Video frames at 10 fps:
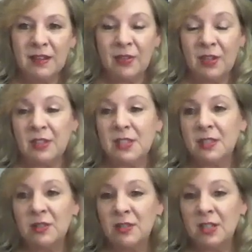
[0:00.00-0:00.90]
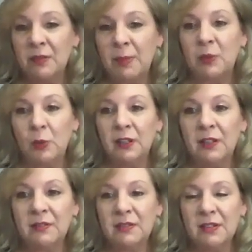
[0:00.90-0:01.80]
I think these have been
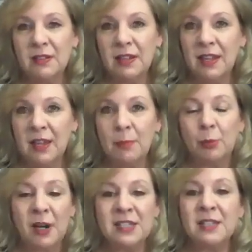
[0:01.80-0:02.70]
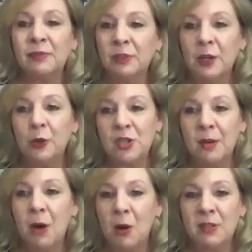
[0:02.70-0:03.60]
really impressive
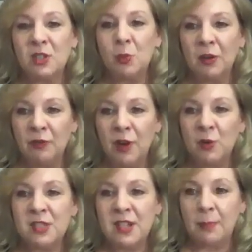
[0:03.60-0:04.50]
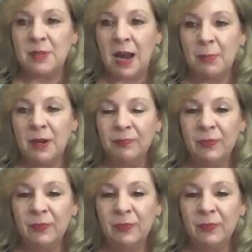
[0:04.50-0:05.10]
leadership moments where folks stepped up,